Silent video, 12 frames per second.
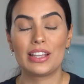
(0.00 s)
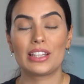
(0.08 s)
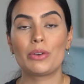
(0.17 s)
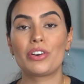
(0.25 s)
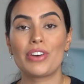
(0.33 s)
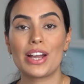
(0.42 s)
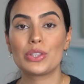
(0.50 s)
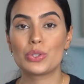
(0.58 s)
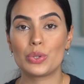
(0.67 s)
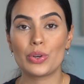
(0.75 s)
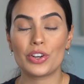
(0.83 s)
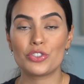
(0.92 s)
there were around
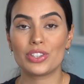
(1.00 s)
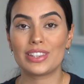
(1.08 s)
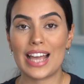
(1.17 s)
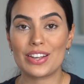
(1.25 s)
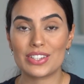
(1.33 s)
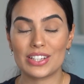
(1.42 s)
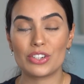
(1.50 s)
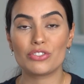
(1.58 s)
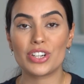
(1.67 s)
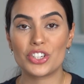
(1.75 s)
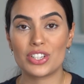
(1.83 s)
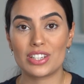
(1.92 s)
200,000
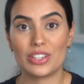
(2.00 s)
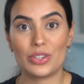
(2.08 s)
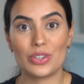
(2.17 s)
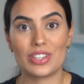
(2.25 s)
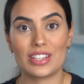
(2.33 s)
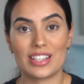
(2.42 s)
registered users.